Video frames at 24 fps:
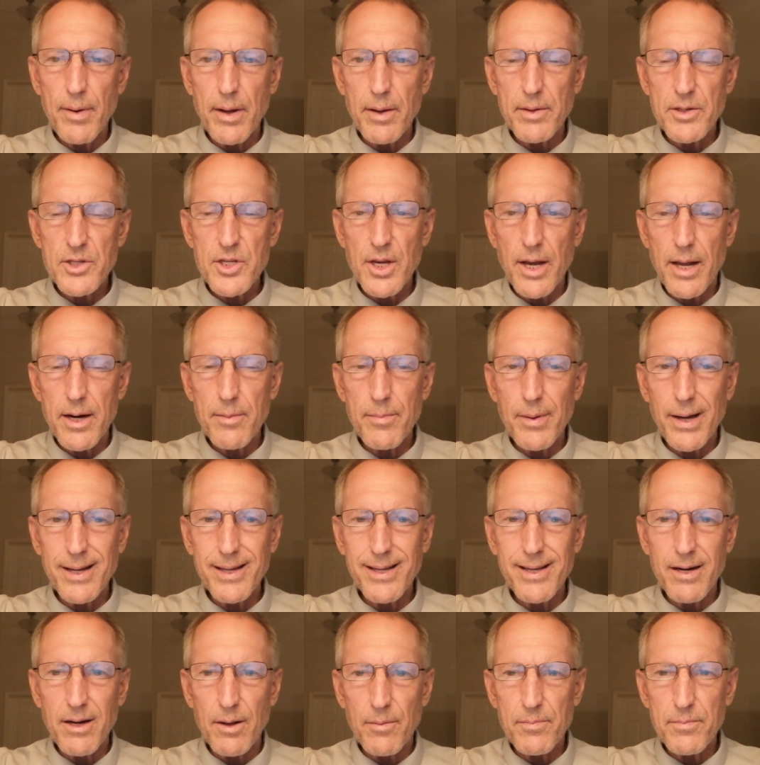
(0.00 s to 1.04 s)
I'm excited
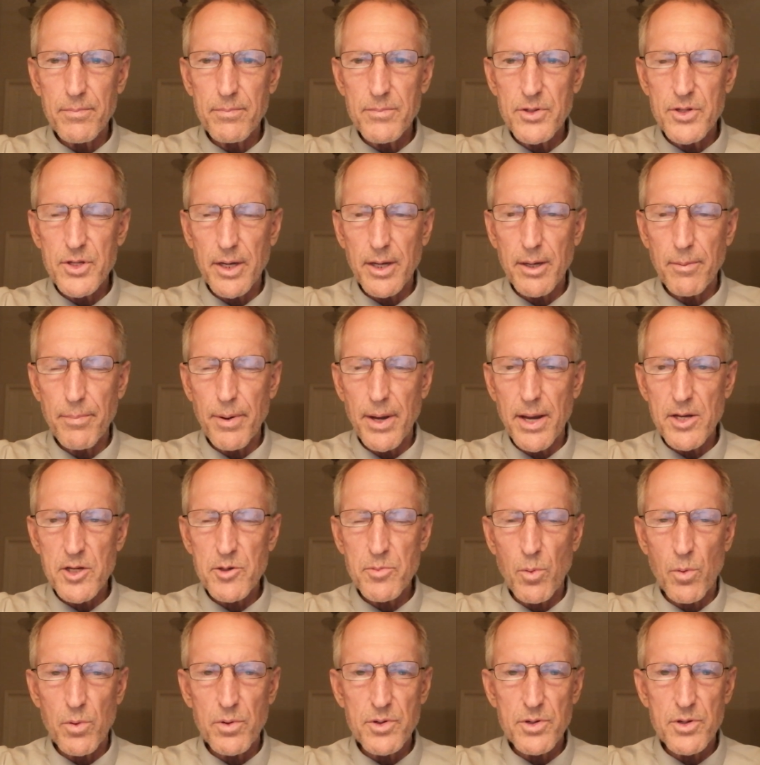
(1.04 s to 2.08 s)
about getting a second
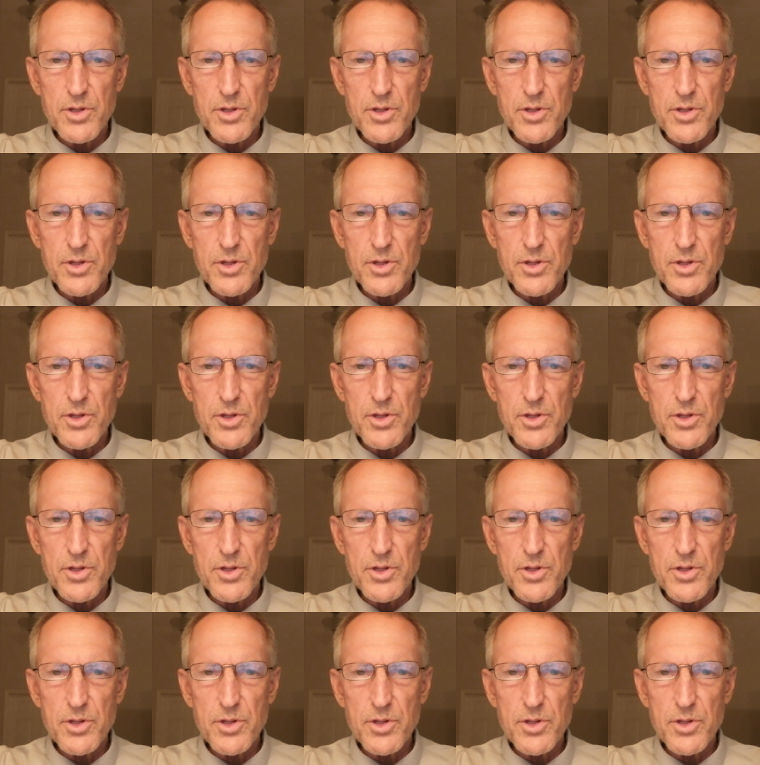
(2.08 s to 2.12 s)
passport